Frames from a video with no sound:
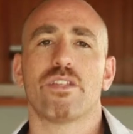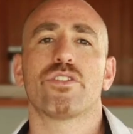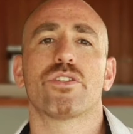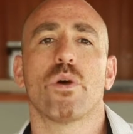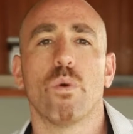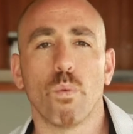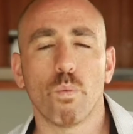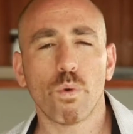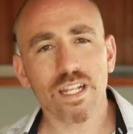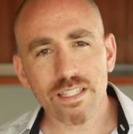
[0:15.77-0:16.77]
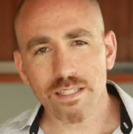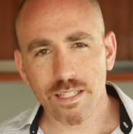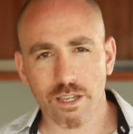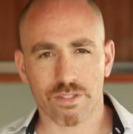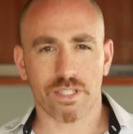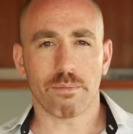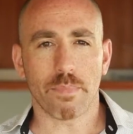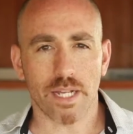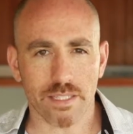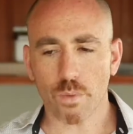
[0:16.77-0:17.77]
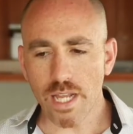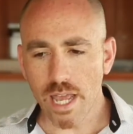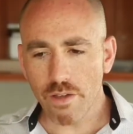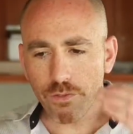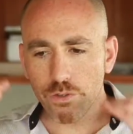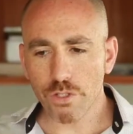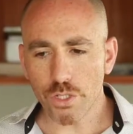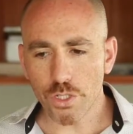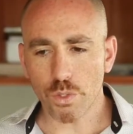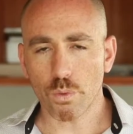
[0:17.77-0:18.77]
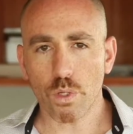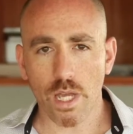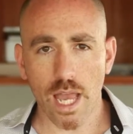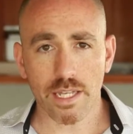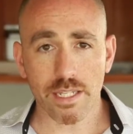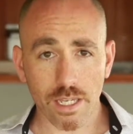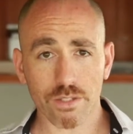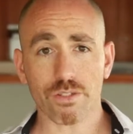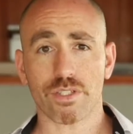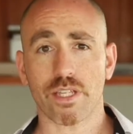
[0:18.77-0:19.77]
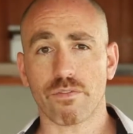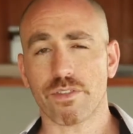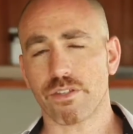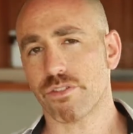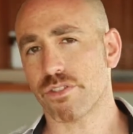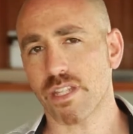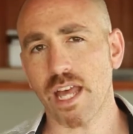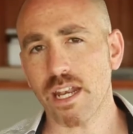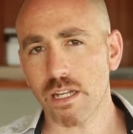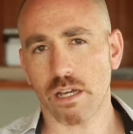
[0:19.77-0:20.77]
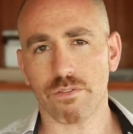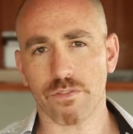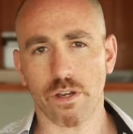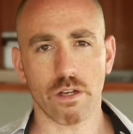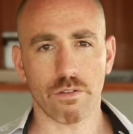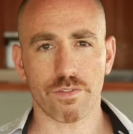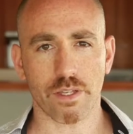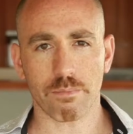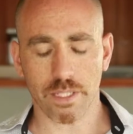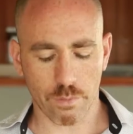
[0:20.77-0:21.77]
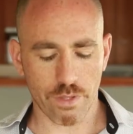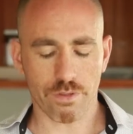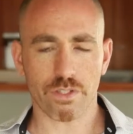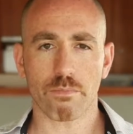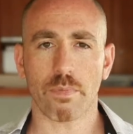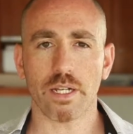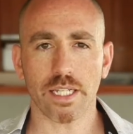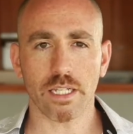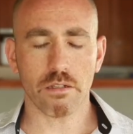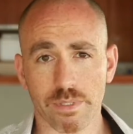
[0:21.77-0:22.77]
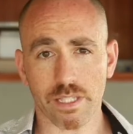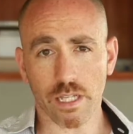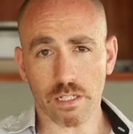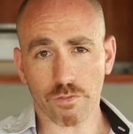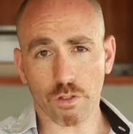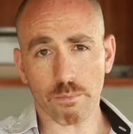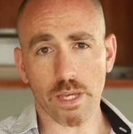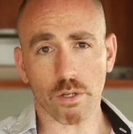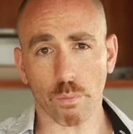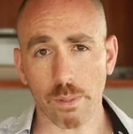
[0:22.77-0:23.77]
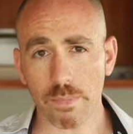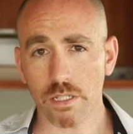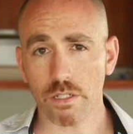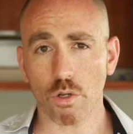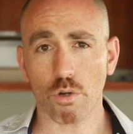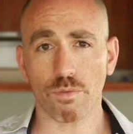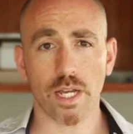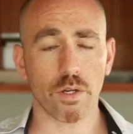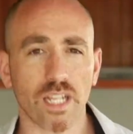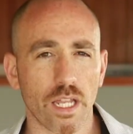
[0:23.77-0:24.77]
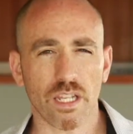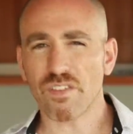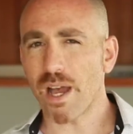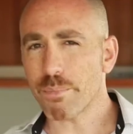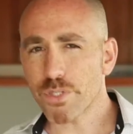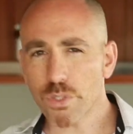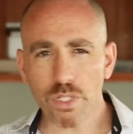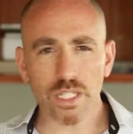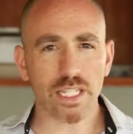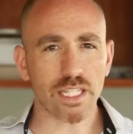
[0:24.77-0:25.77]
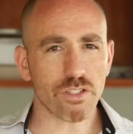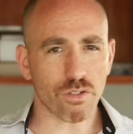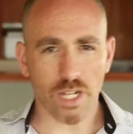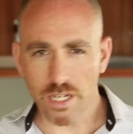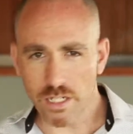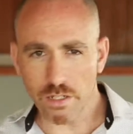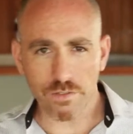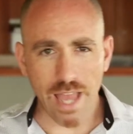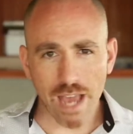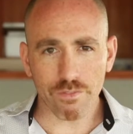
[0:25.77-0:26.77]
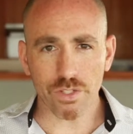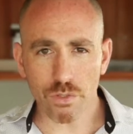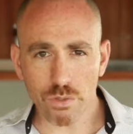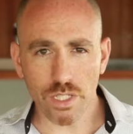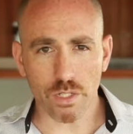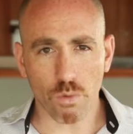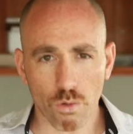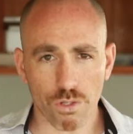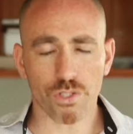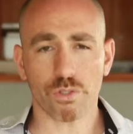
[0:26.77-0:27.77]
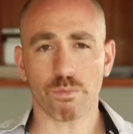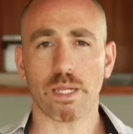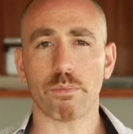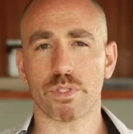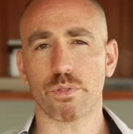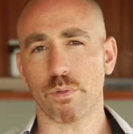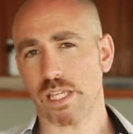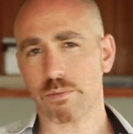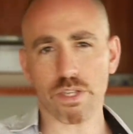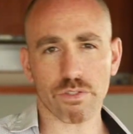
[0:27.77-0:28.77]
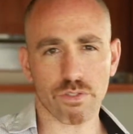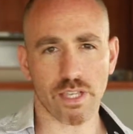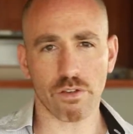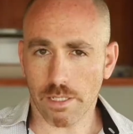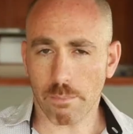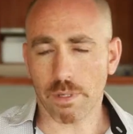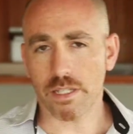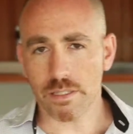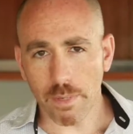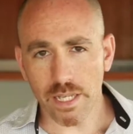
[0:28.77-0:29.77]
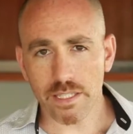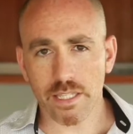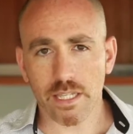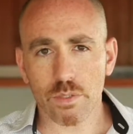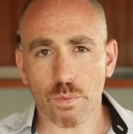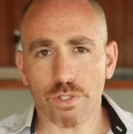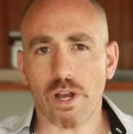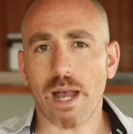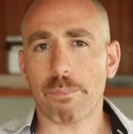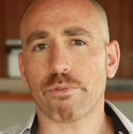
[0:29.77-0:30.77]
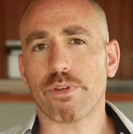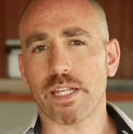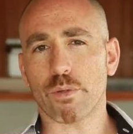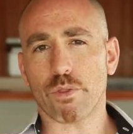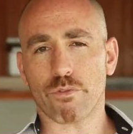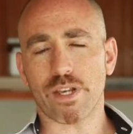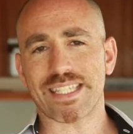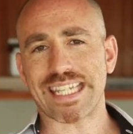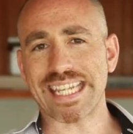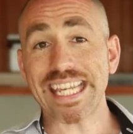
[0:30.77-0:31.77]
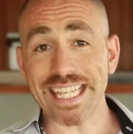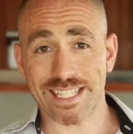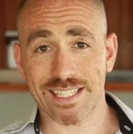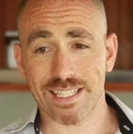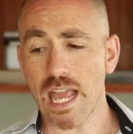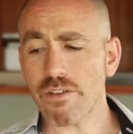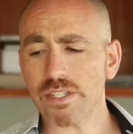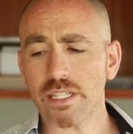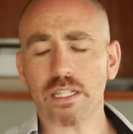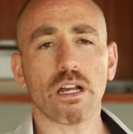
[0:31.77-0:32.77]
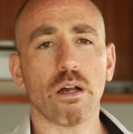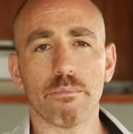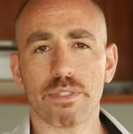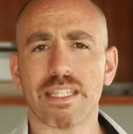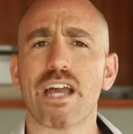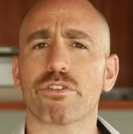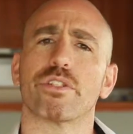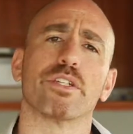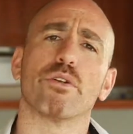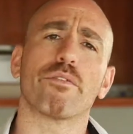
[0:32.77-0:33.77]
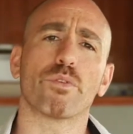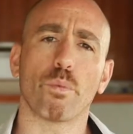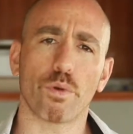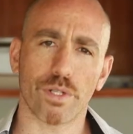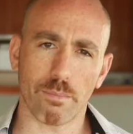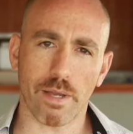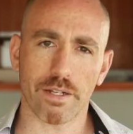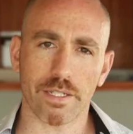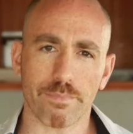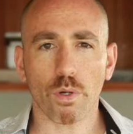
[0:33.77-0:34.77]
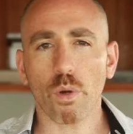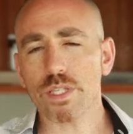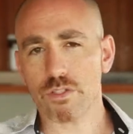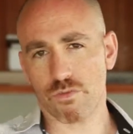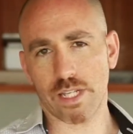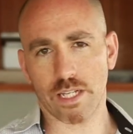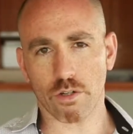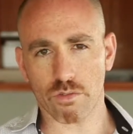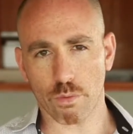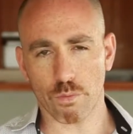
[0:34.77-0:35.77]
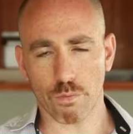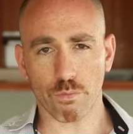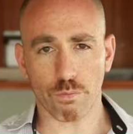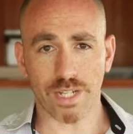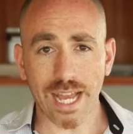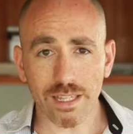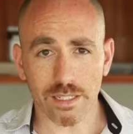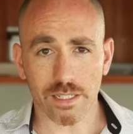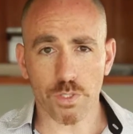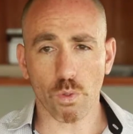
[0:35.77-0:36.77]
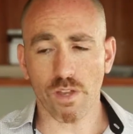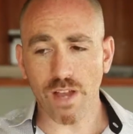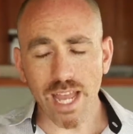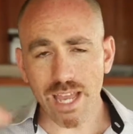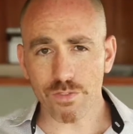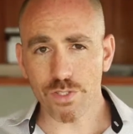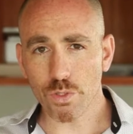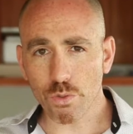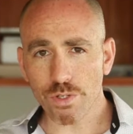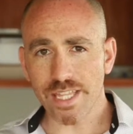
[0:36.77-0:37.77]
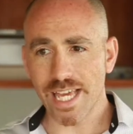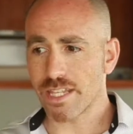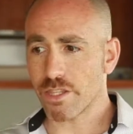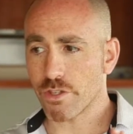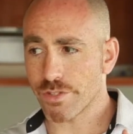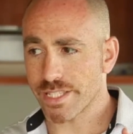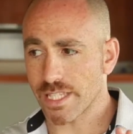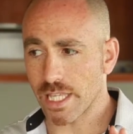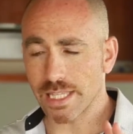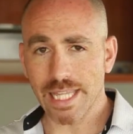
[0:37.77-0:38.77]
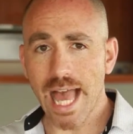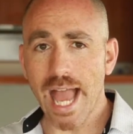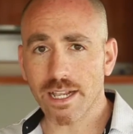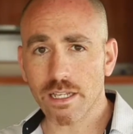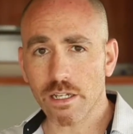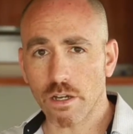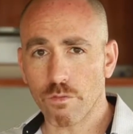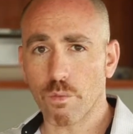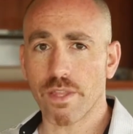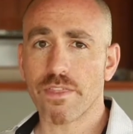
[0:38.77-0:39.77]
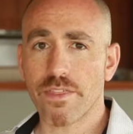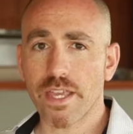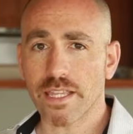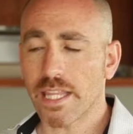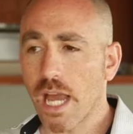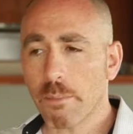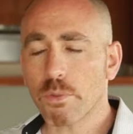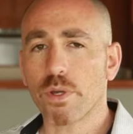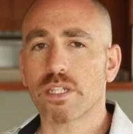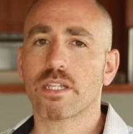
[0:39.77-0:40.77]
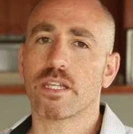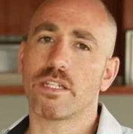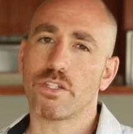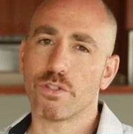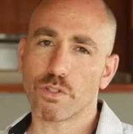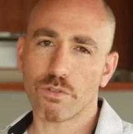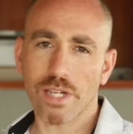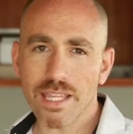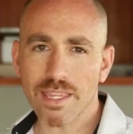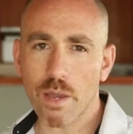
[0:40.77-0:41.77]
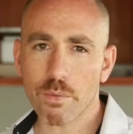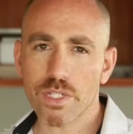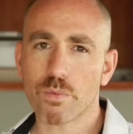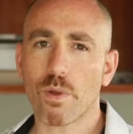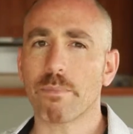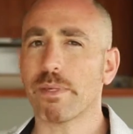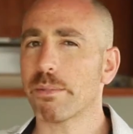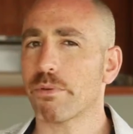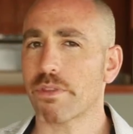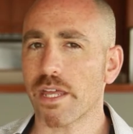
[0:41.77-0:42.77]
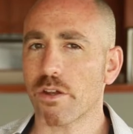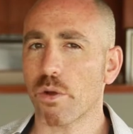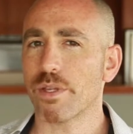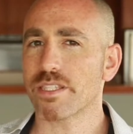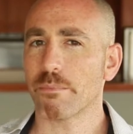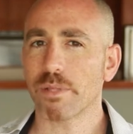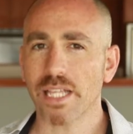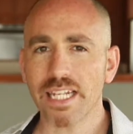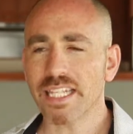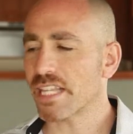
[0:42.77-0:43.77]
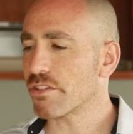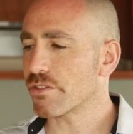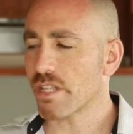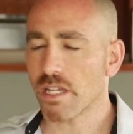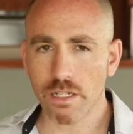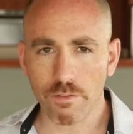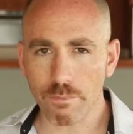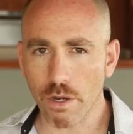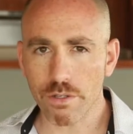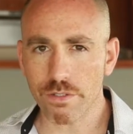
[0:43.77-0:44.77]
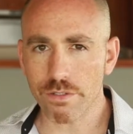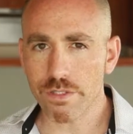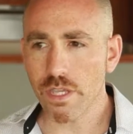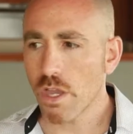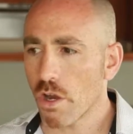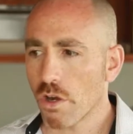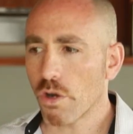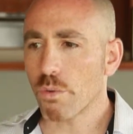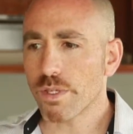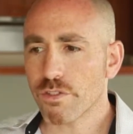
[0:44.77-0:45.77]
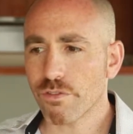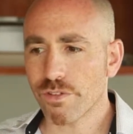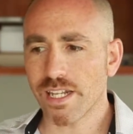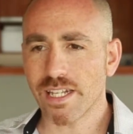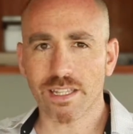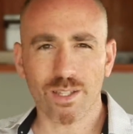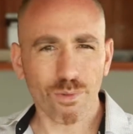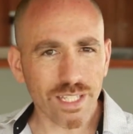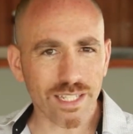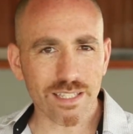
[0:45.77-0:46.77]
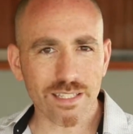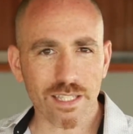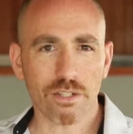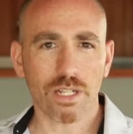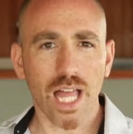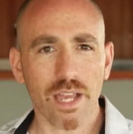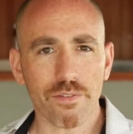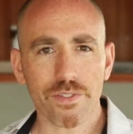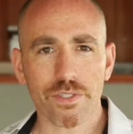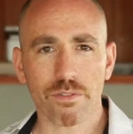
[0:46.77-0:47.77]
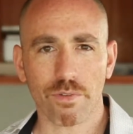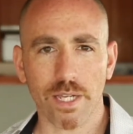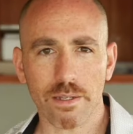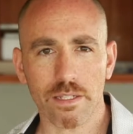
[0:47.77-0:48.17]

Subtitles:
So, what is a scarcity mindset? Whenever you tell yourself that there's not enough of something, whether it's money, there's not enough good men or women to go around, not enough opportunities or not enough avenues in order to be able to express yourself. Abundance mindset is when you're operating with grace and ease and everything comes naturally. You don't have to worry about it. We're always creating our own reality. So if I have a story that there is a lack of one thing, then I'm going to continue to create that, which is why people that are always complaining that there's not enough partners are always creating loneliness in their lives, right?